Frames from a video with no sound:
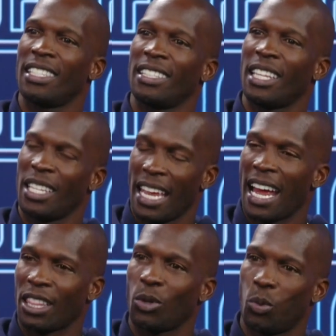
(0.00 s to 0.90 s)
They
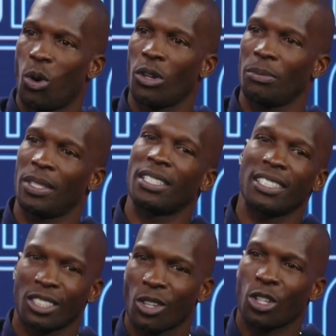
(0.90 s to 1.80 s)
got the want because it
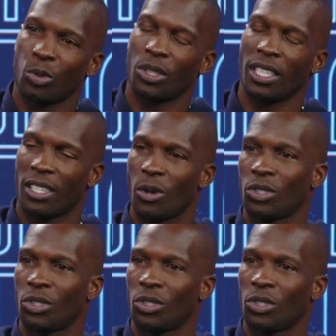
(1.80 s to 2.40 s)
starts with their coach,